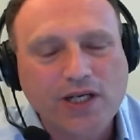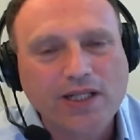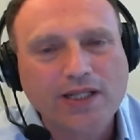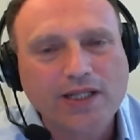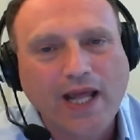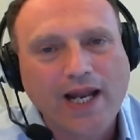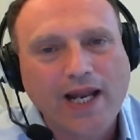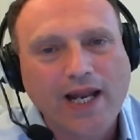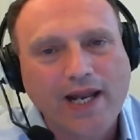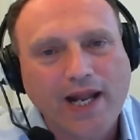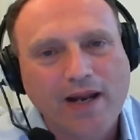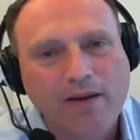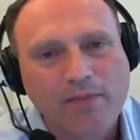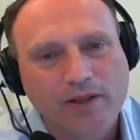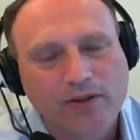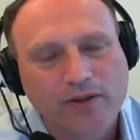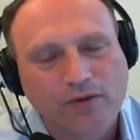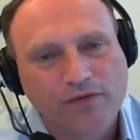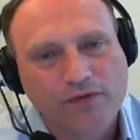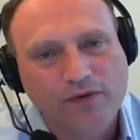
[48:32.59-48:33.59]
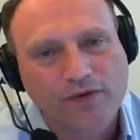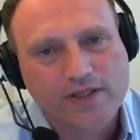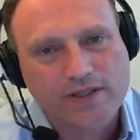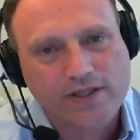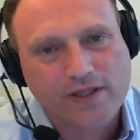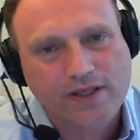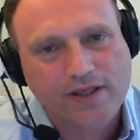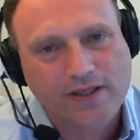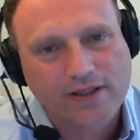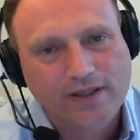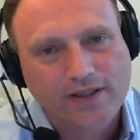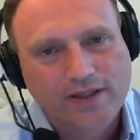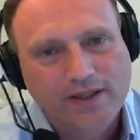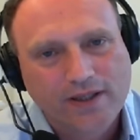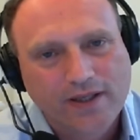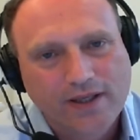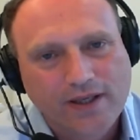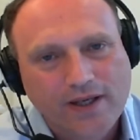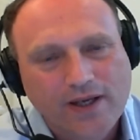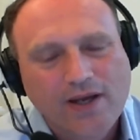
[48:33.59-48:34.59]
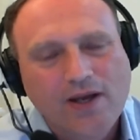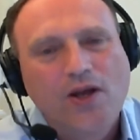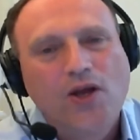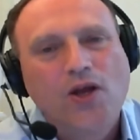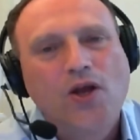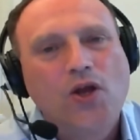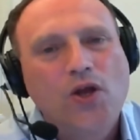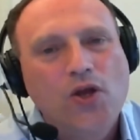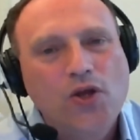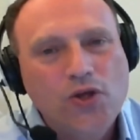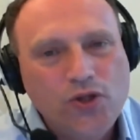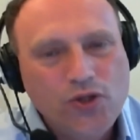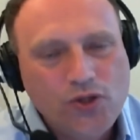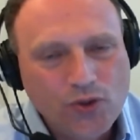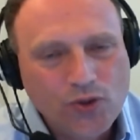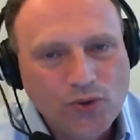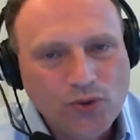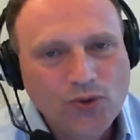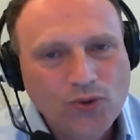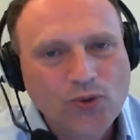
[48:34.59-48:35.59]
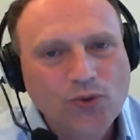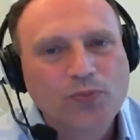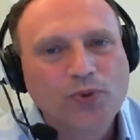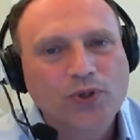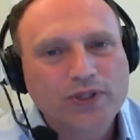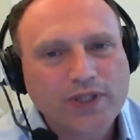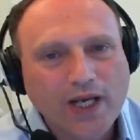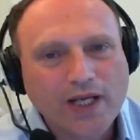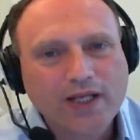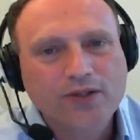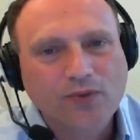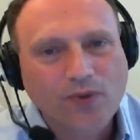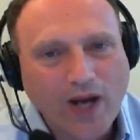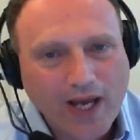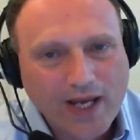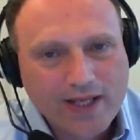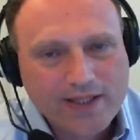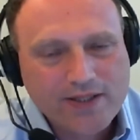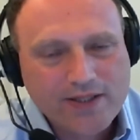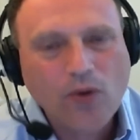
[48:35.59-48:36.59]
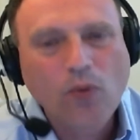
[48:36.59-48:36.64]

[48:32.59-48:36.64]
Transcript: entail an element of risk. You protect rights.